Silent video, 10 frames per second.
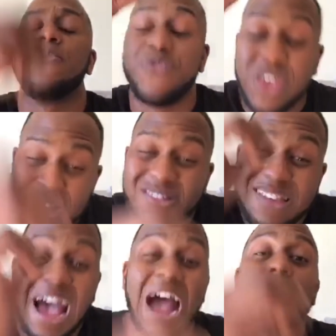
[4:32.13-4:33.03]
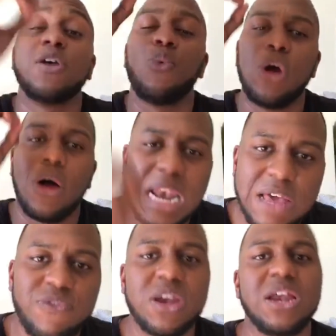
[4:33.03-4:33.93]
This time that we are
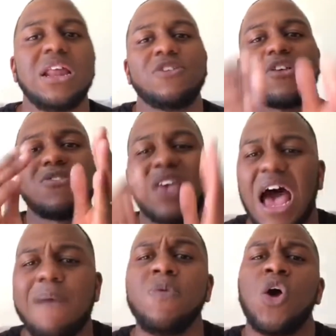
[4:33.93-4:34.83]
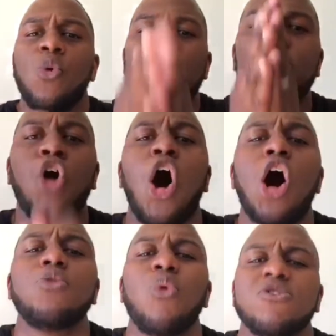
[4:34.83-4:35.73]
living in is a time where
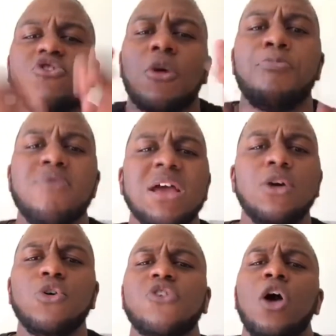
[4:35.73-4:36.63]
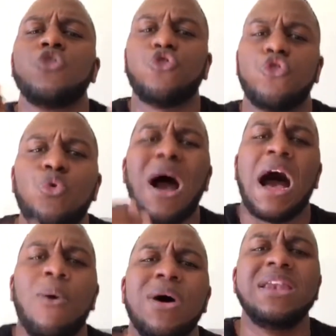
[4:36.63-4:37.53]
God wants to bring us to
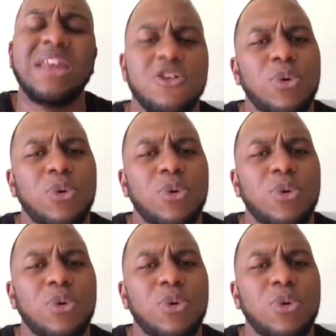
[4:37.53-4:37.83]
our knees,